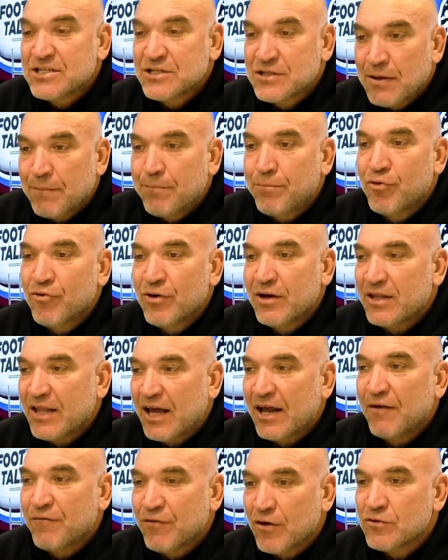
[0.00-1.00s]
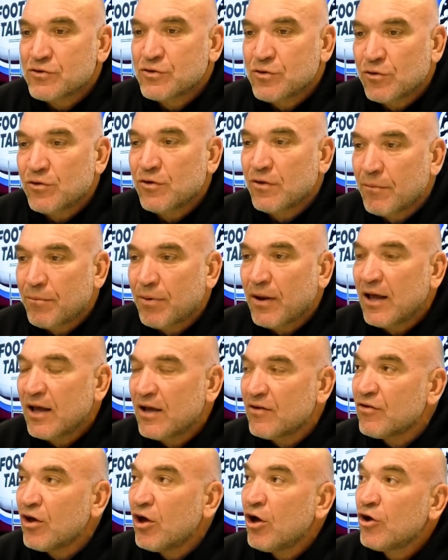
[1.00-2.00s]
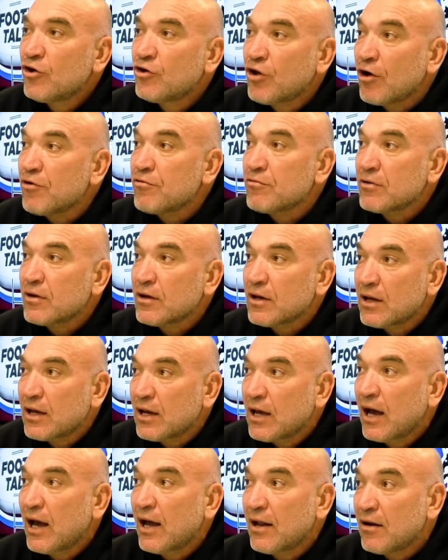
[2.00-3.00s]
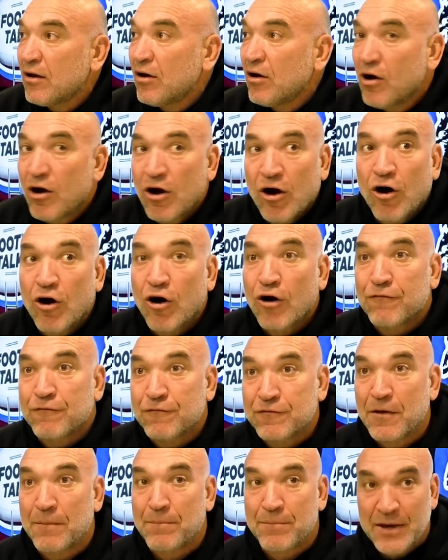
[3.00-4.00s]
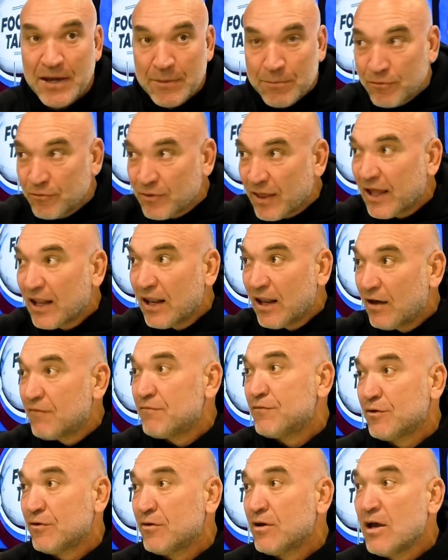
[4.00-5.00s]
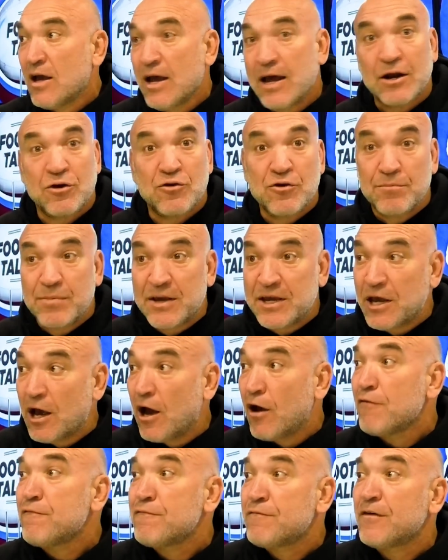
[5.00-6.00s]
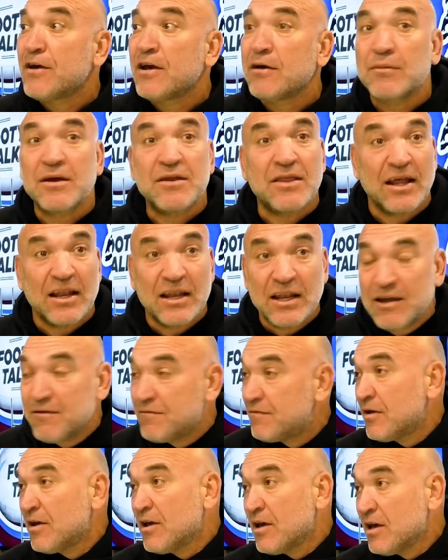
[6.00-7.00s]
That's the point that if I was talking to the players, don't cut off the people that love you. And it could be your own family that live